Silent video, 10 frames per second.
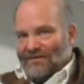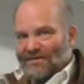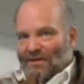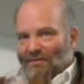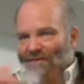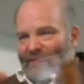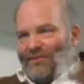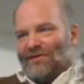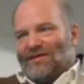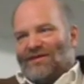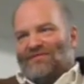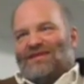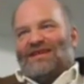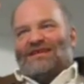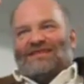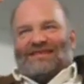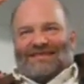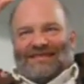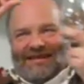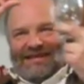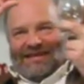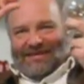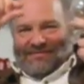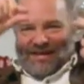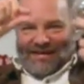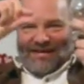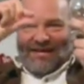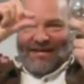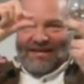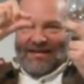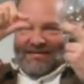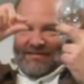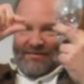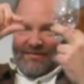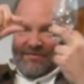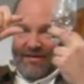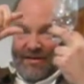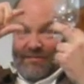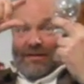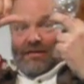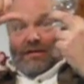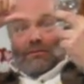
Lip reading: Some of them would give you like a tiny little bit, and some of them would give me like,